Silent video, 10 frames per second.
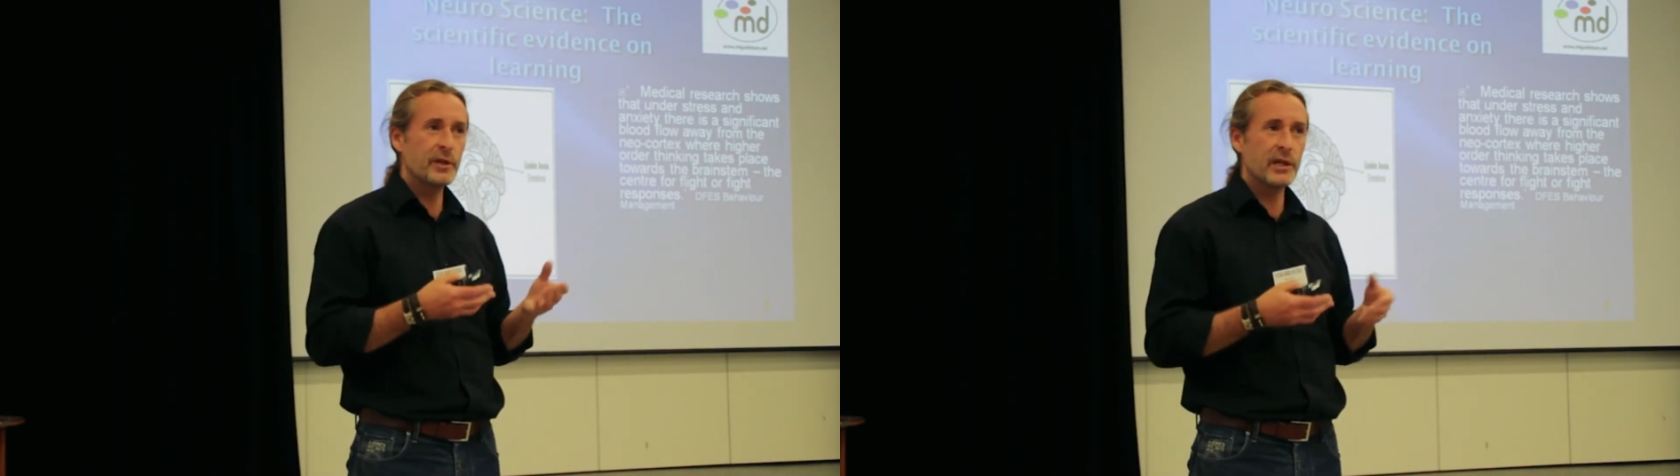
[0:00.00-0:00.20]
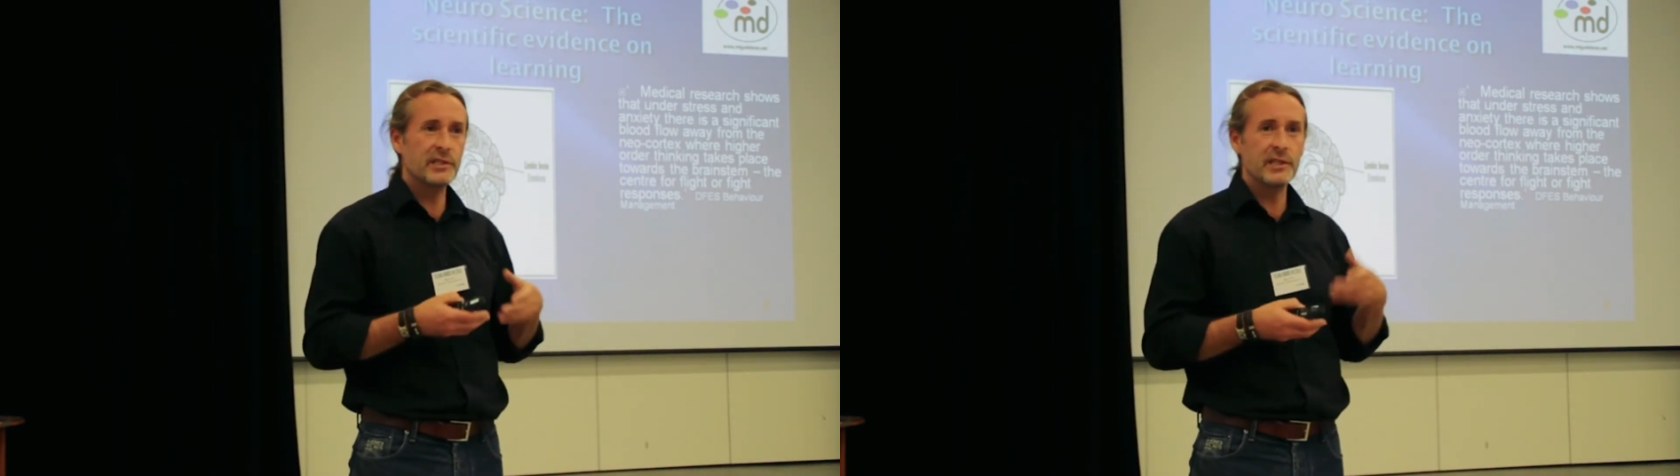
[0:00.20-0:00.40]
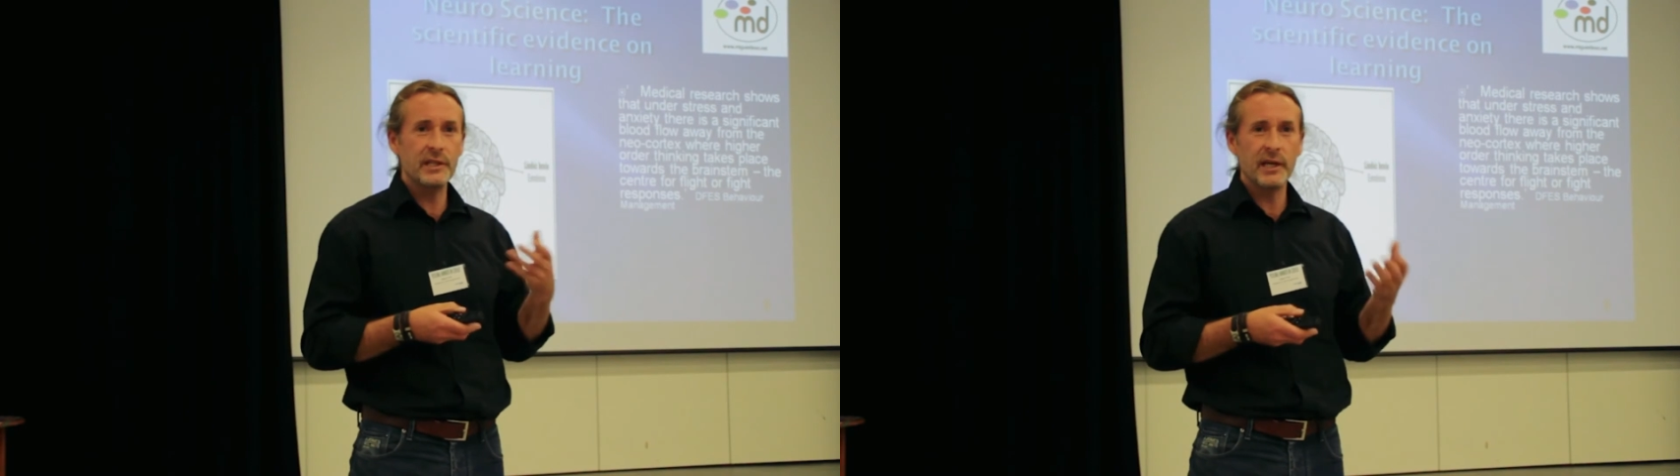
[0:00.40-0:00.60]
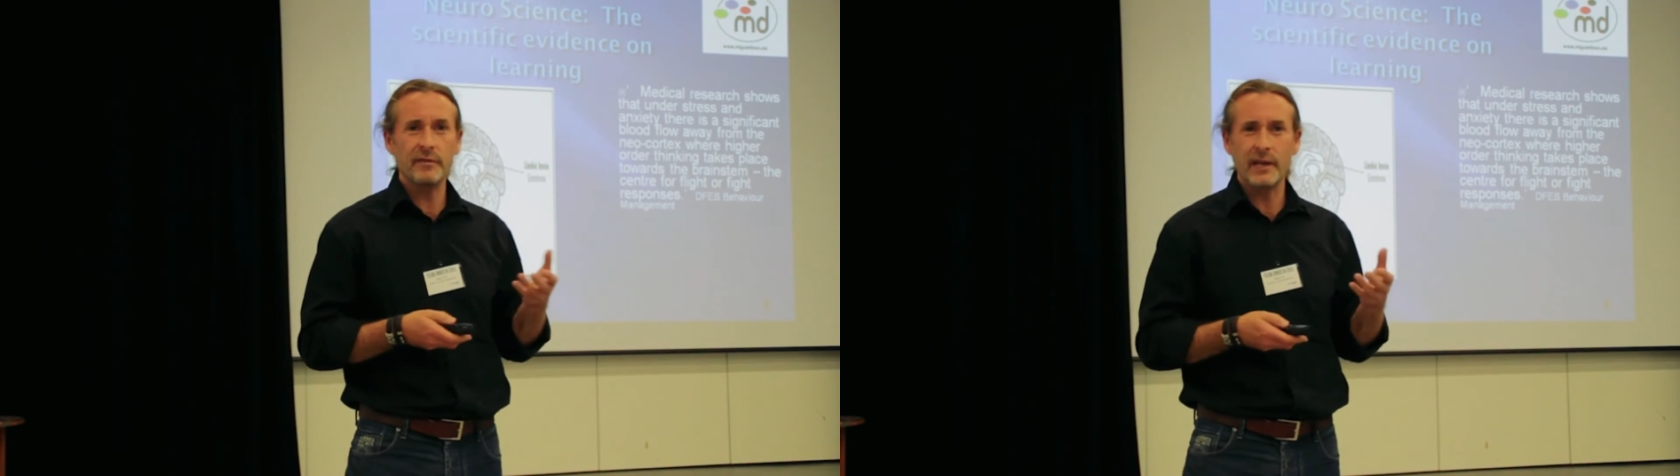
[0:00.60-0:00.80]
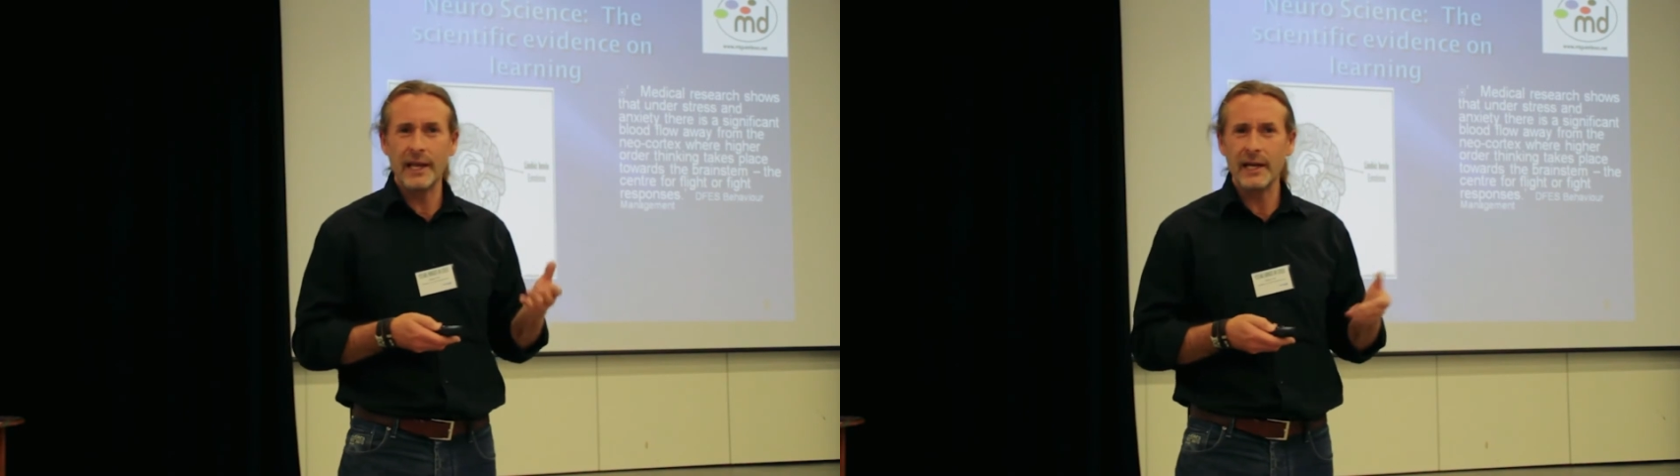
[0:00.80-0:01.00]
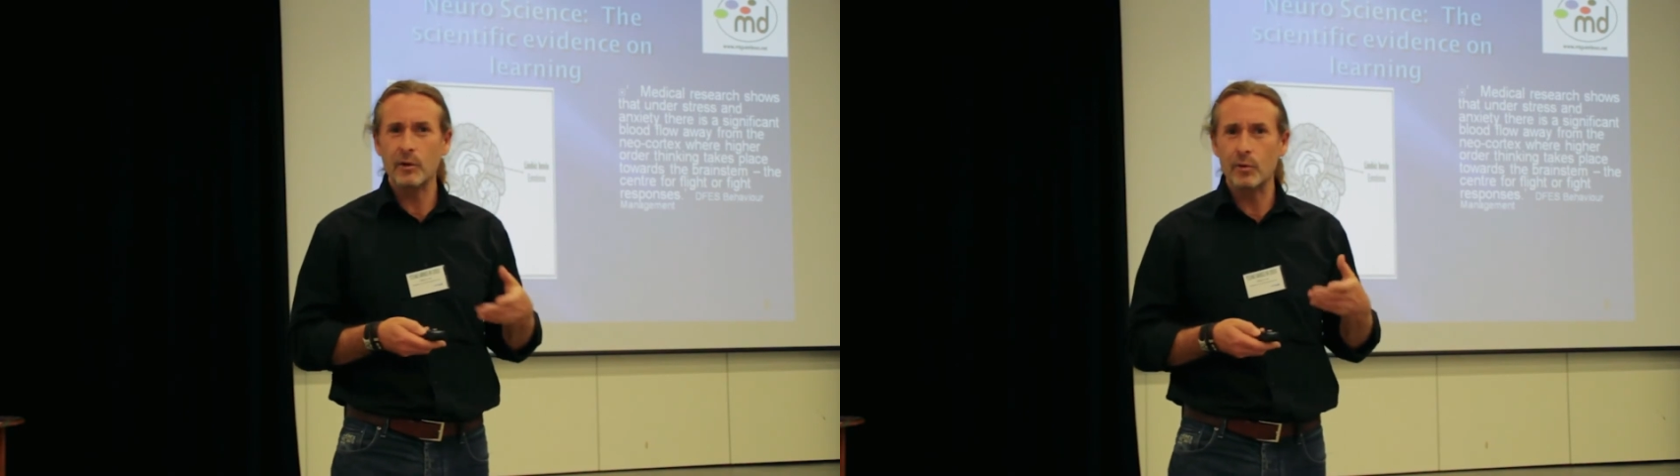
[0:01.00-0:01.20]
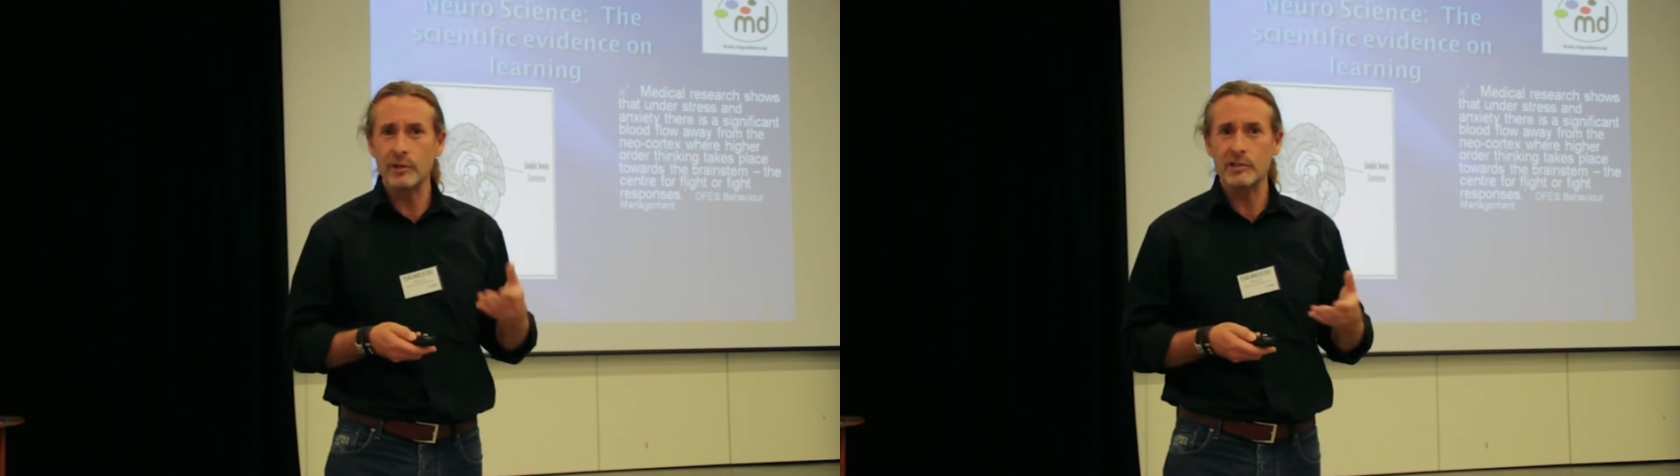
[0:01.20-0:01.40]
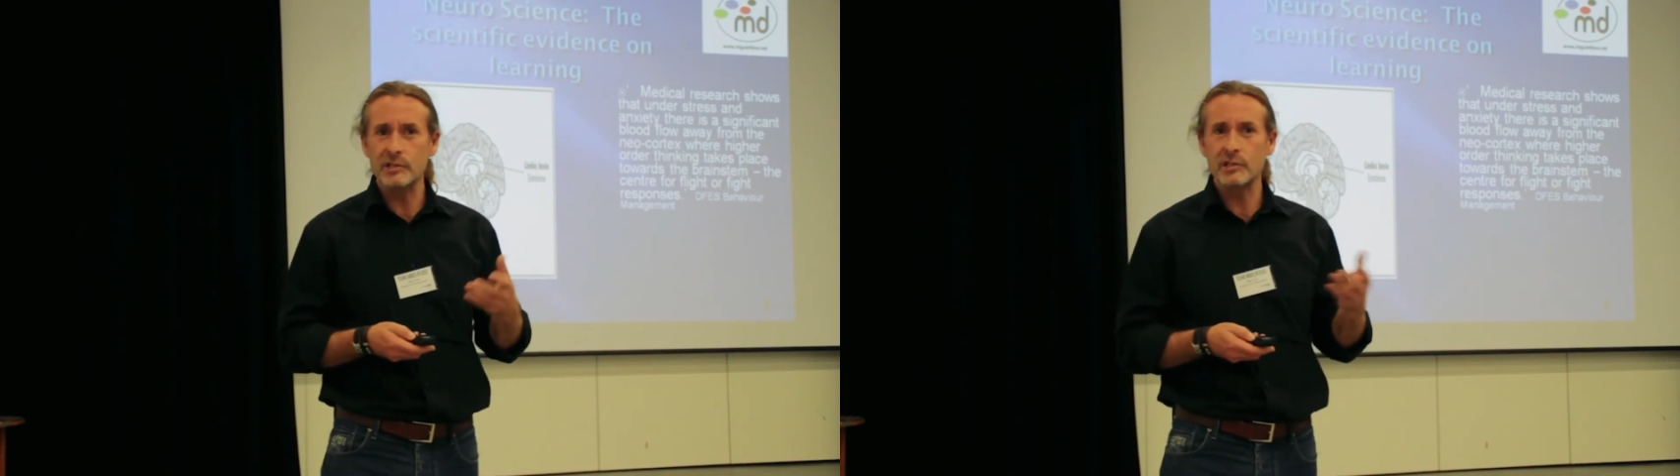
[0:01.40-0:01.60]
but I didn't have a
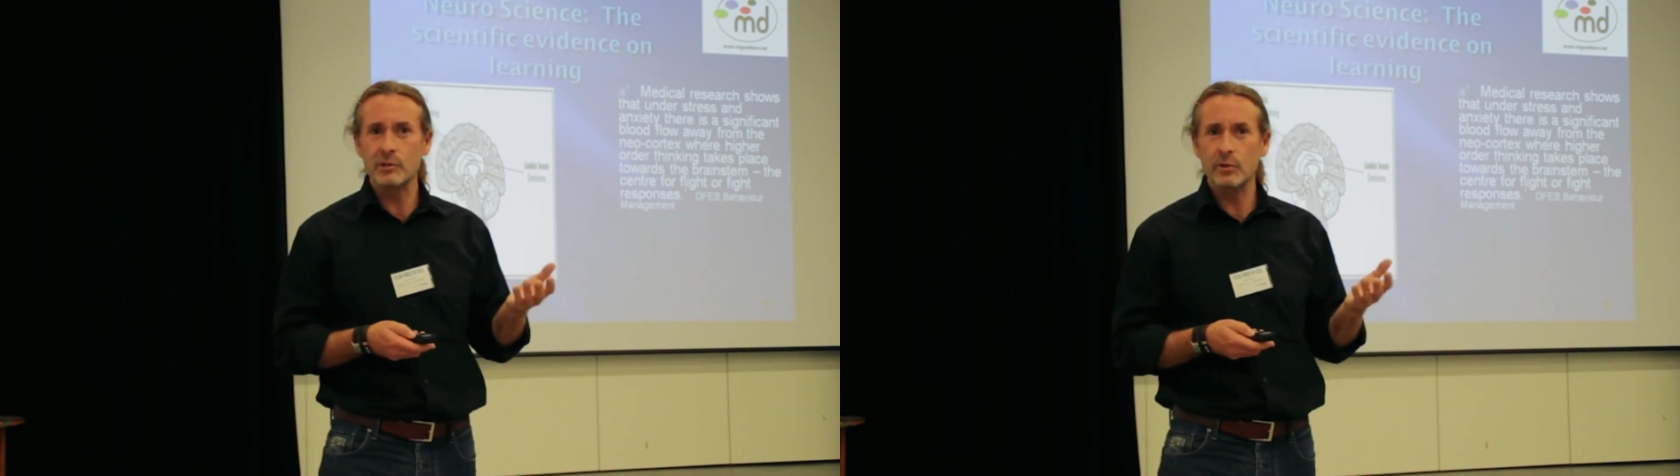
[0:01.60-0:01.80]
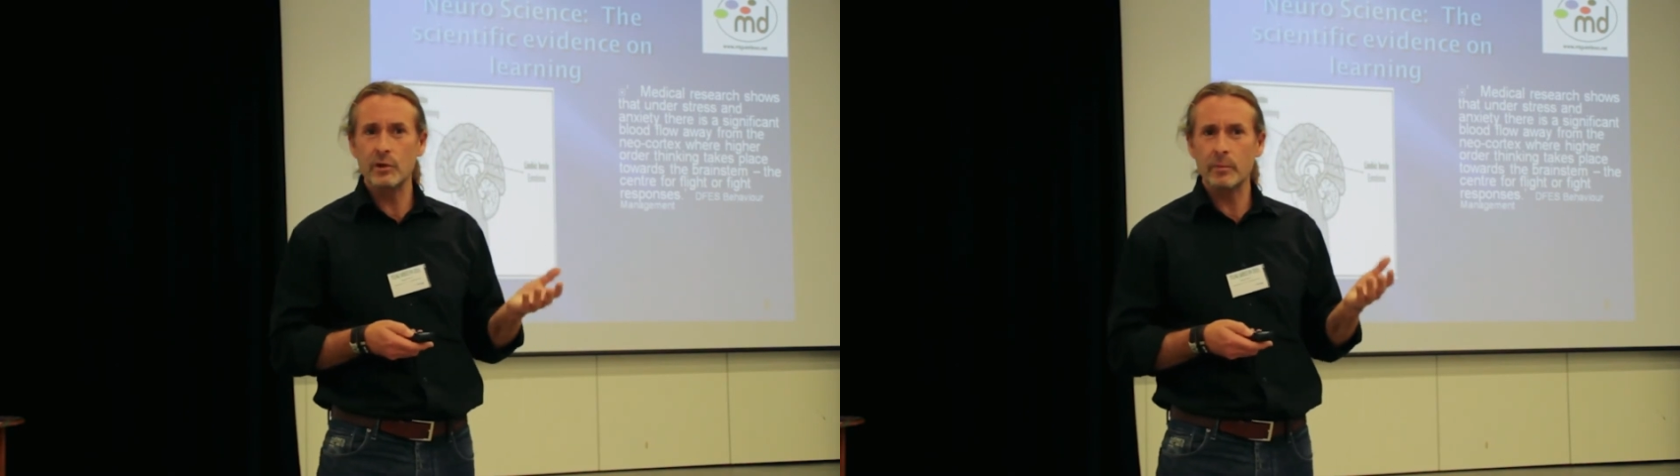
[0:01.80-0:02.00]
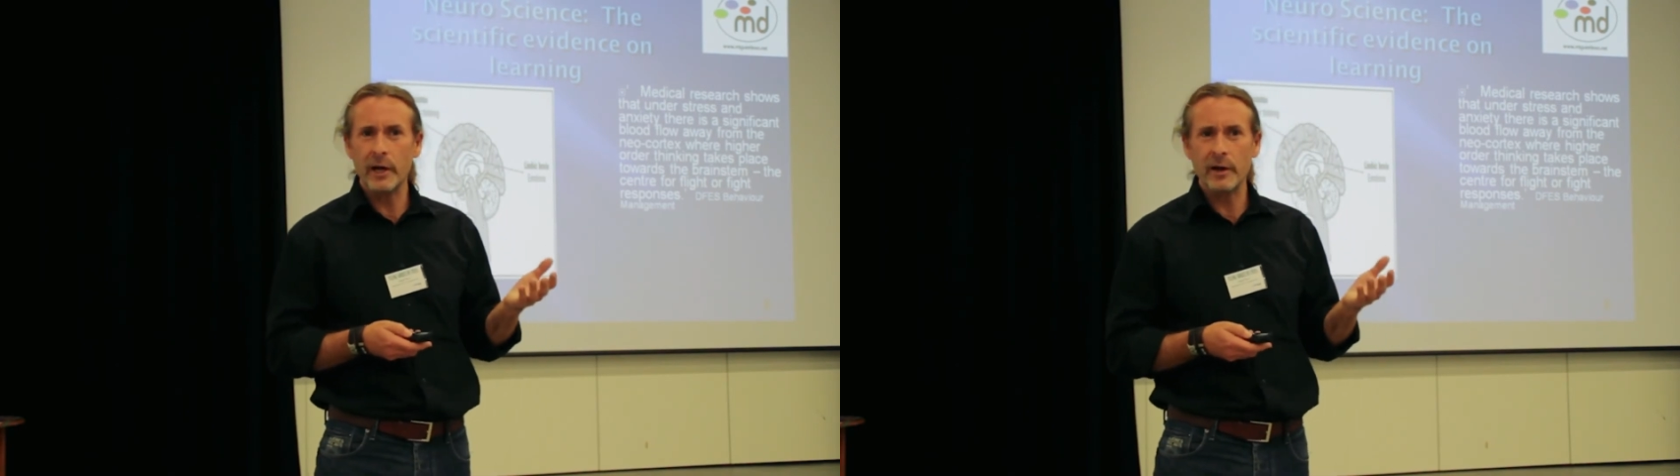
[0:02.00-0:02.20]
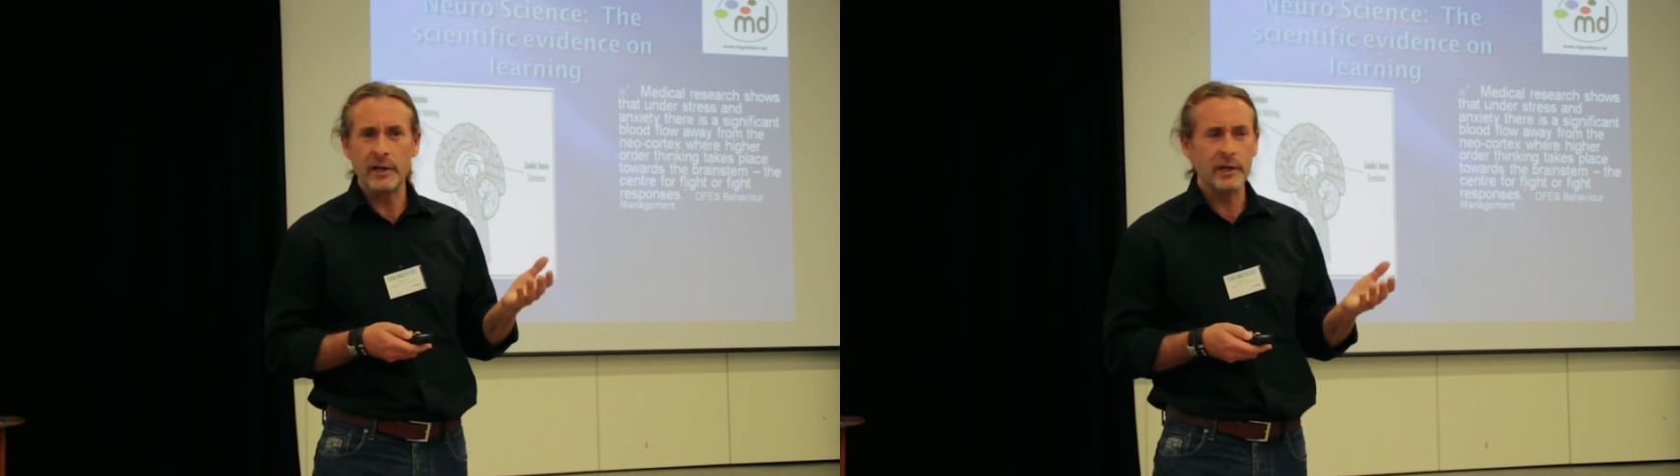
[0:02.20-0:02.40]
language to talk about it,